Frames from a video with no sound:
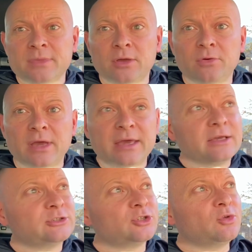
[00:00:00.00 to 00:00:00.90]
okay
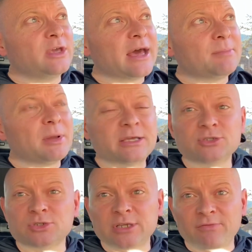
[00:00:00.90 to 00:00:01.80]
so you got to place
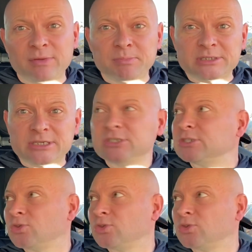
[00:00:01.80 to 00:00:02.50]
yourself in position